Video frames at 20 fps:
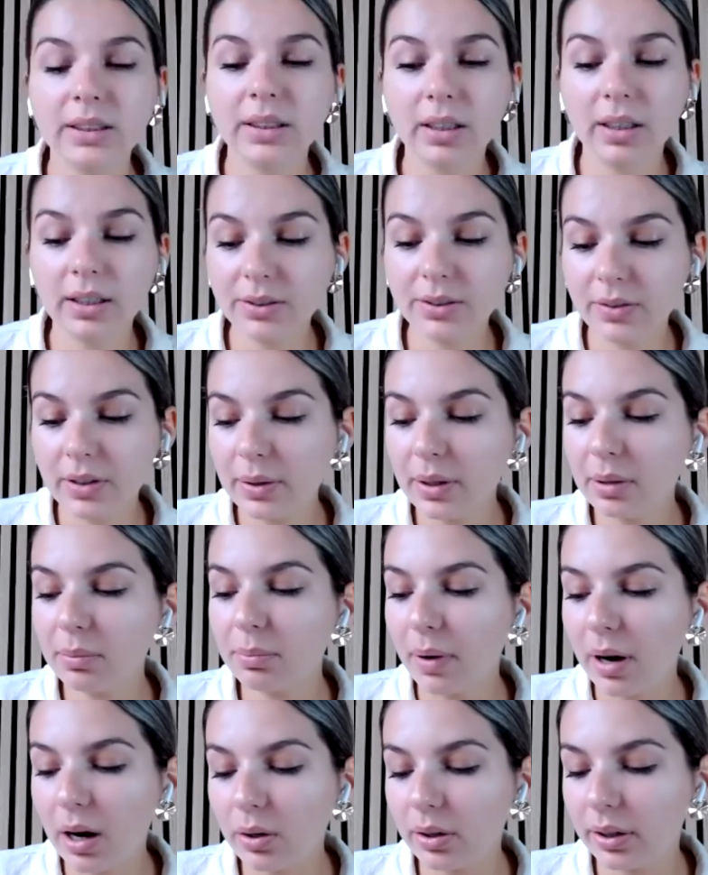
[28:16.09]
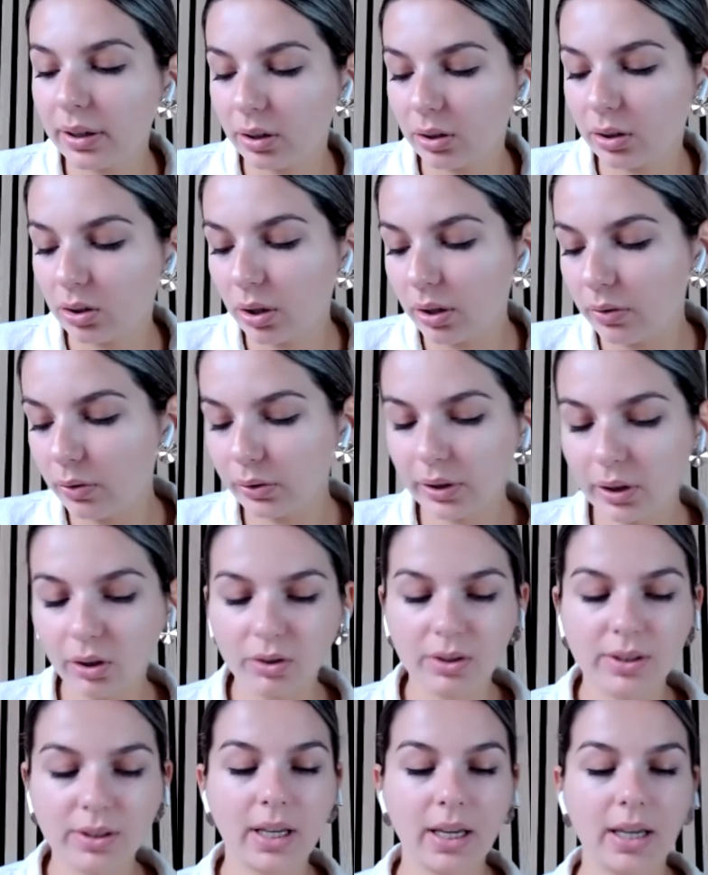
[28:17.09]
It's very empowering, everything
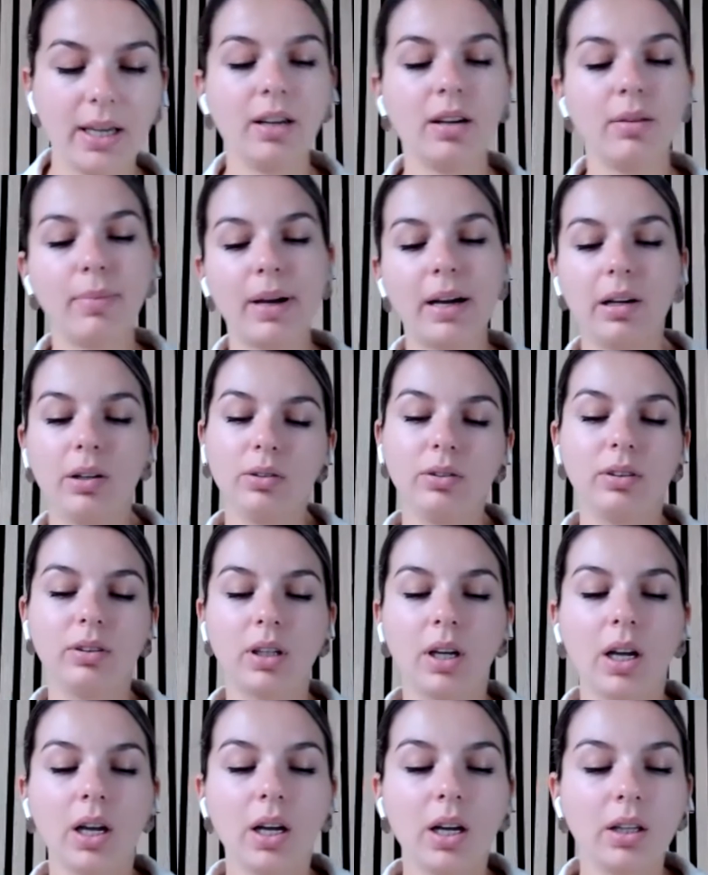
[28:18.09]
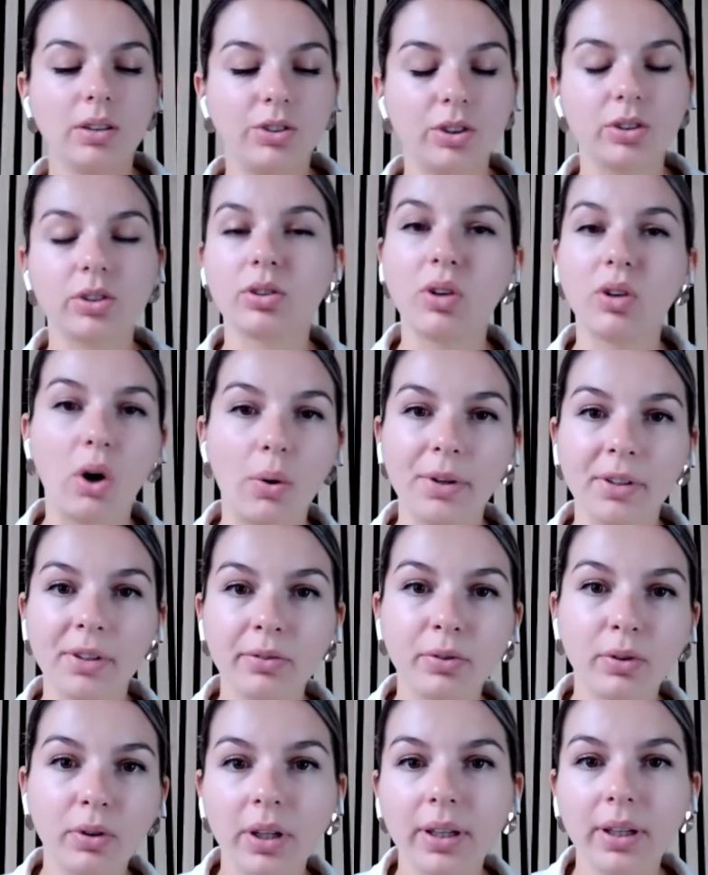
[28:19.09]
you're saying about just going
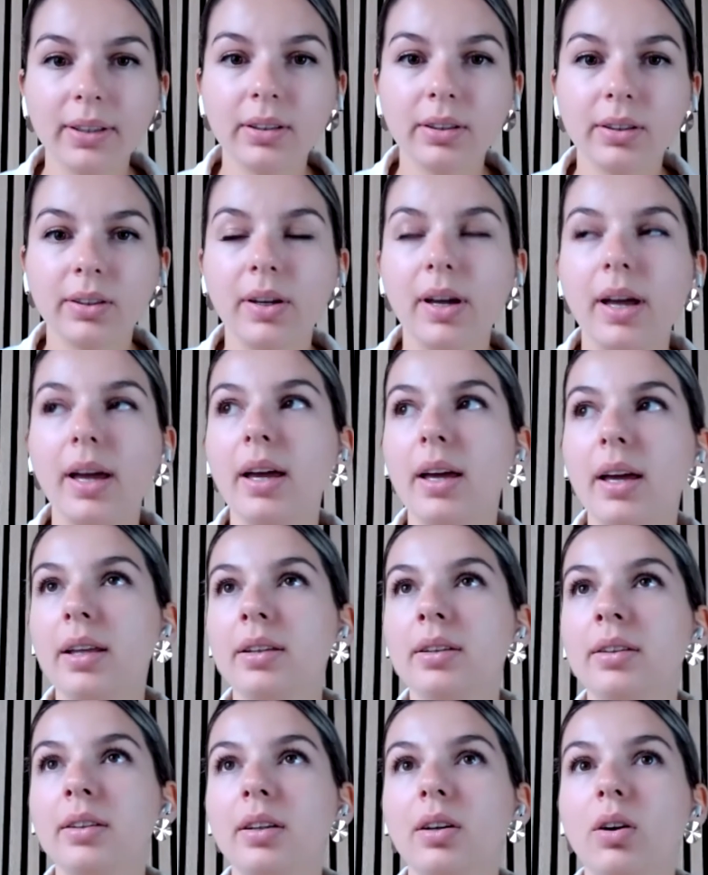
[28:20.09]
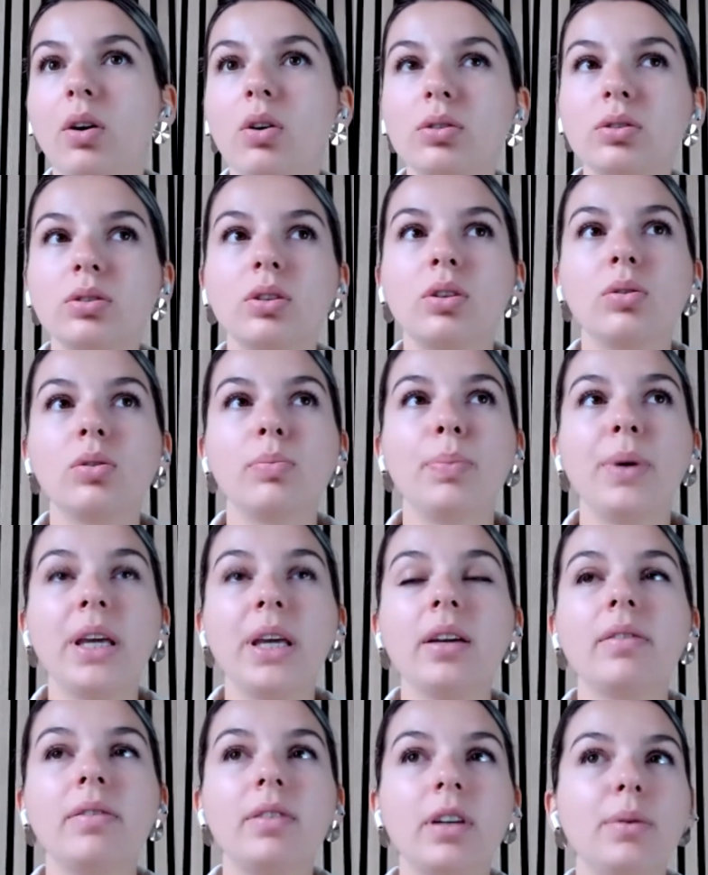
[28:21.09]
for it, and also
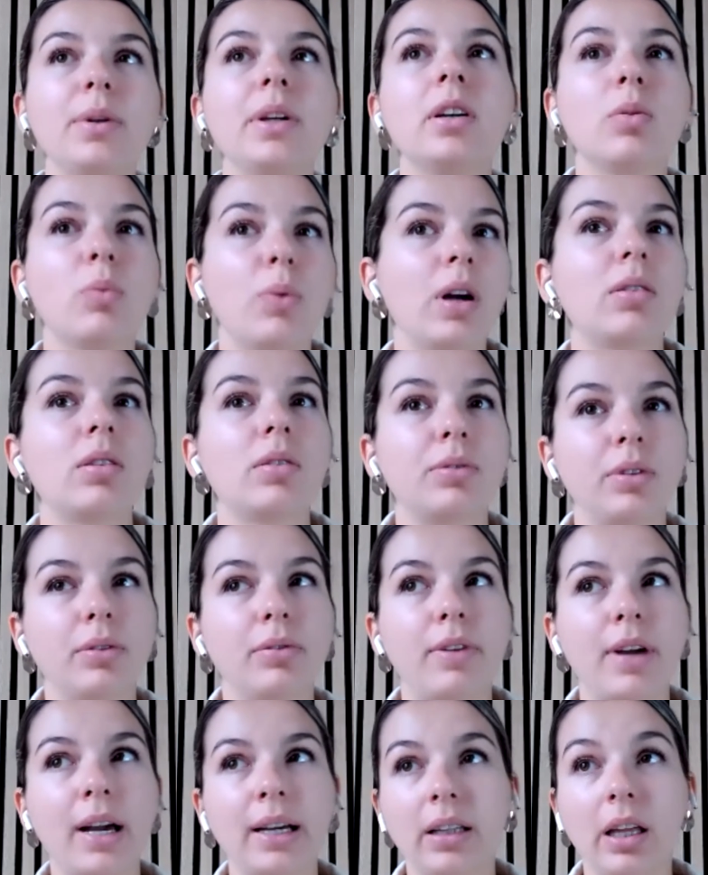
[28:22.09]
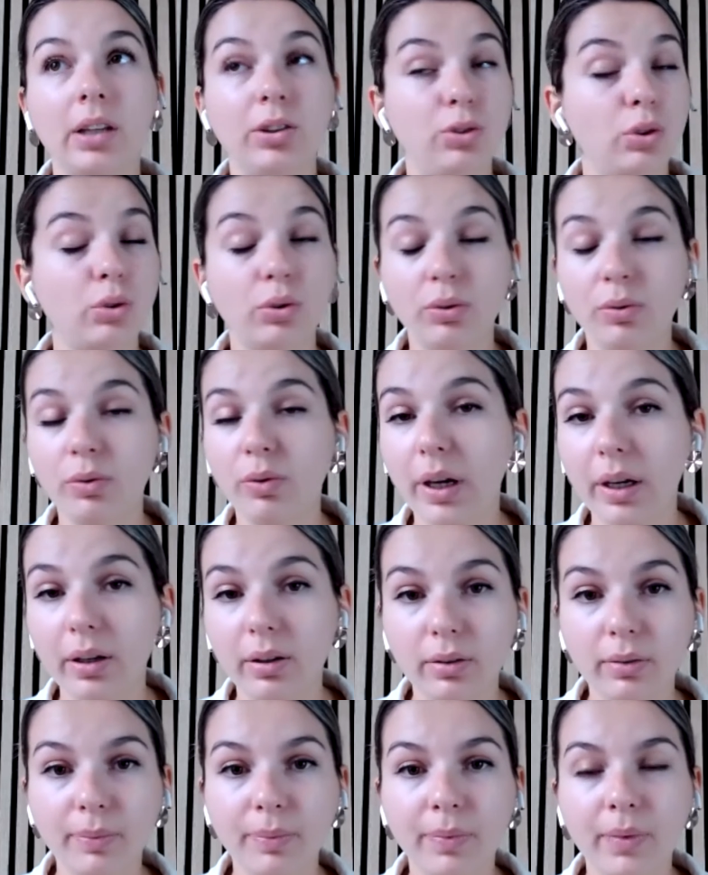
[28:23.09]
being very aware of the fact that you could
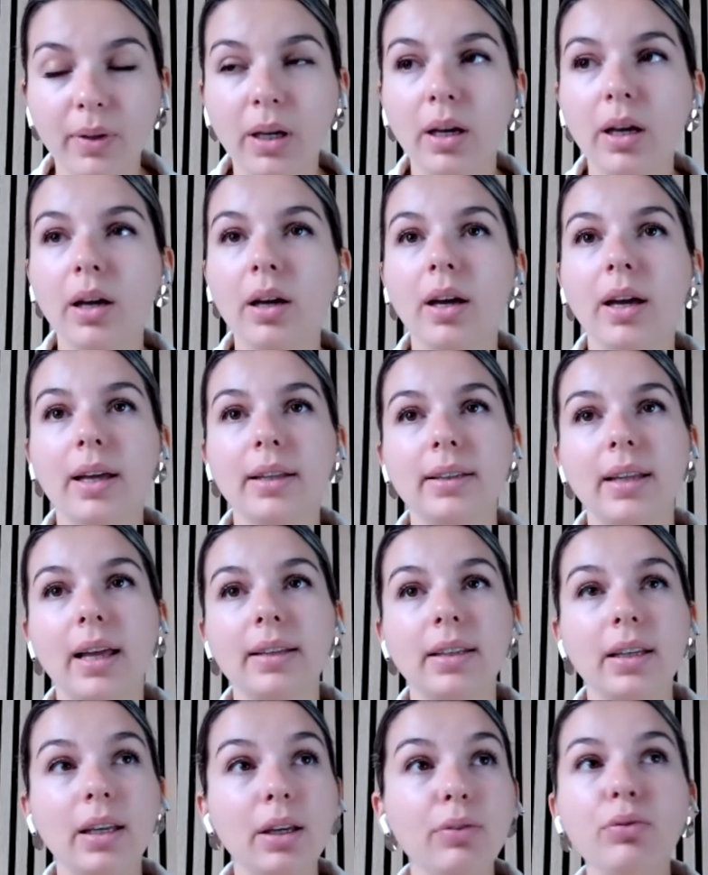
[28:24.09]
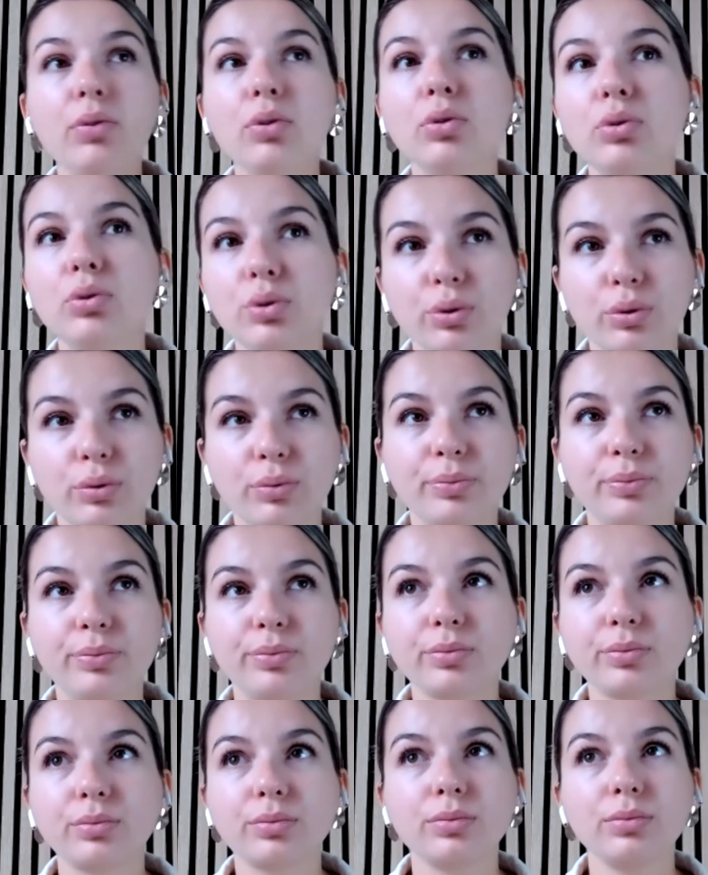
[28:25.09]
fail, and that if you do,
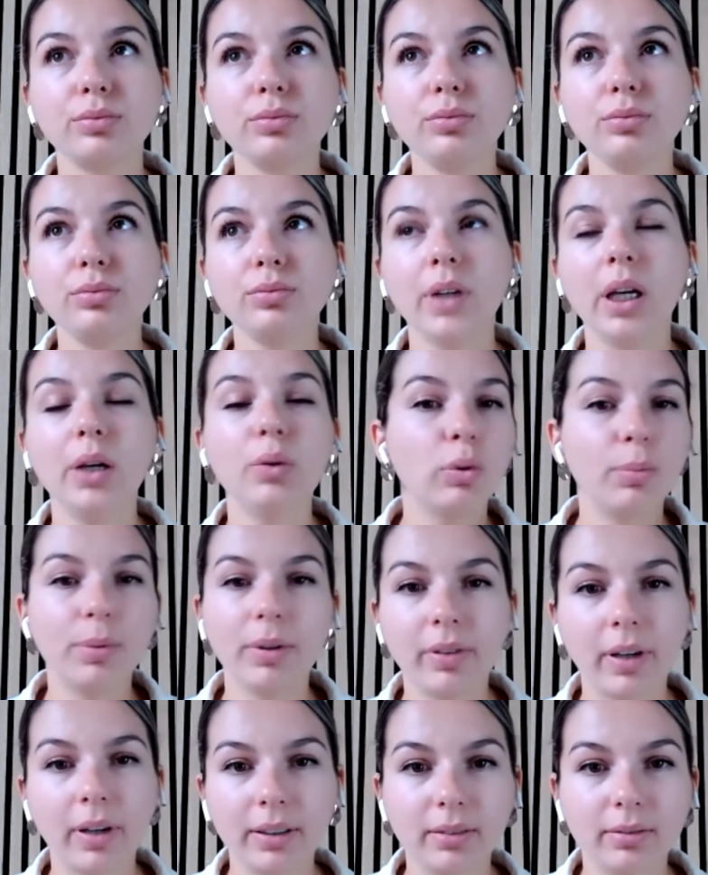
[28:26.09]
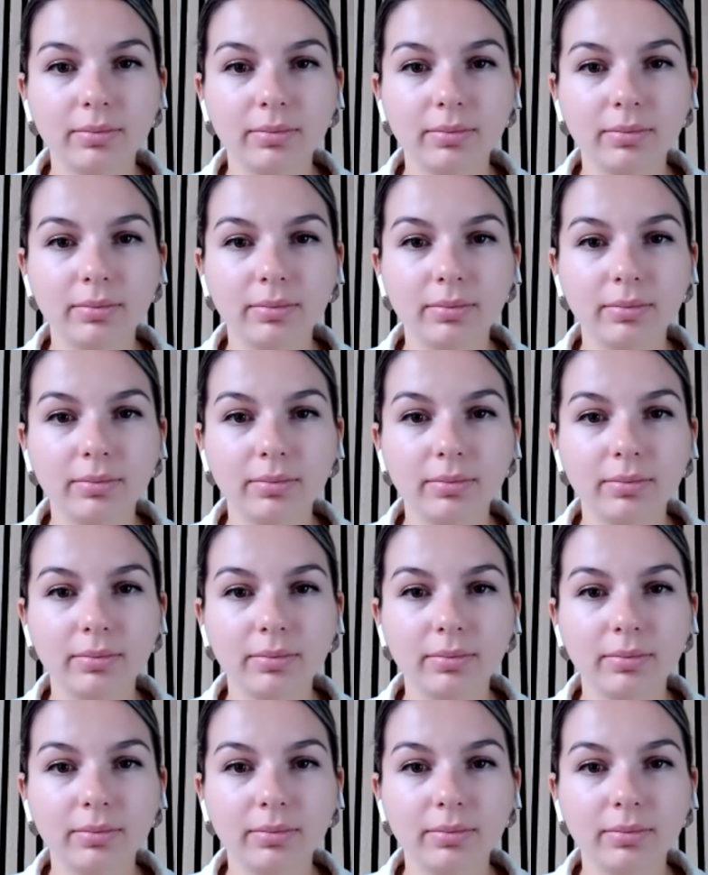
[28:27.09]
you will be fine.